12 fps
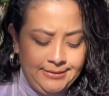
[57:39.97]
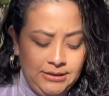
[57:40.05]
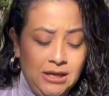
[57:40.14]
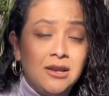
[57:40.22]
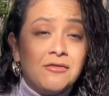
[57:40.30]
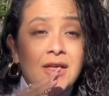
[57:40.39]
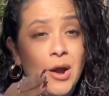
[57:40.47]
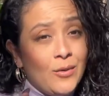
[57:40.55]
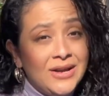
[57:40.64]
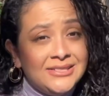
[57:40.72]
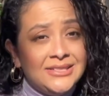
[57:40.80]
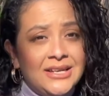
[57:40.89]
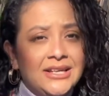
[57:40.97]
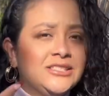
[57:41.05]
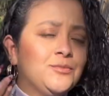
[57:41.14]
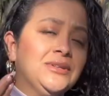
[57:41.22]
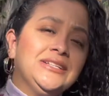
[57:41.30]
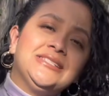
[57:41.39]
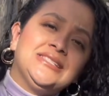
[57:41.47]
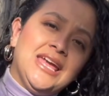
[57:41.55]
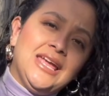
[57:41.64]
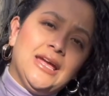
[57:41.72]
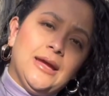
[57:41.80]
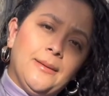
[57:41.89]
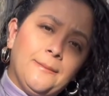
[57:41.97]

And if that resonates, please take it.